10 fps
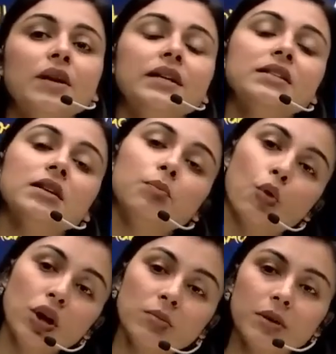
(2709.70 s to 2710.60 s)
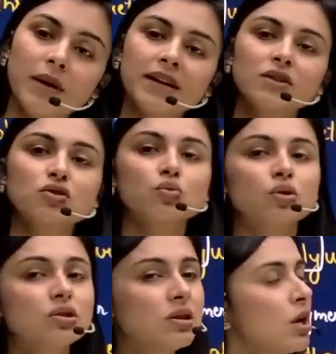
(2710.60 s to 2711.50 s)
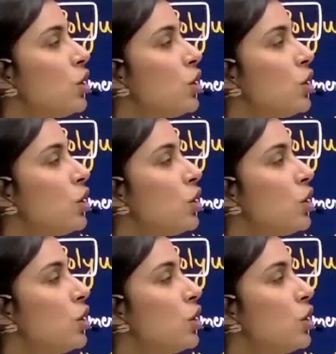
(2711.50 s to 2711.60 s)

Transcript: It is a polymer, my dear students.